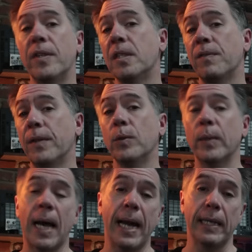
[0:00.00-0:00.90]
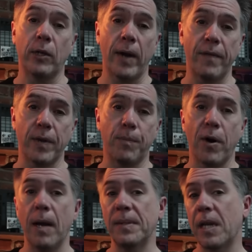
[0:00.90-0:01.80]
This is filled with highly crafted
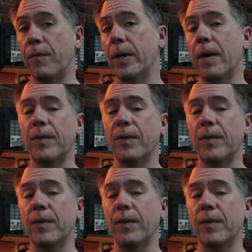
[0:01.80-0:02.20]
prompts covering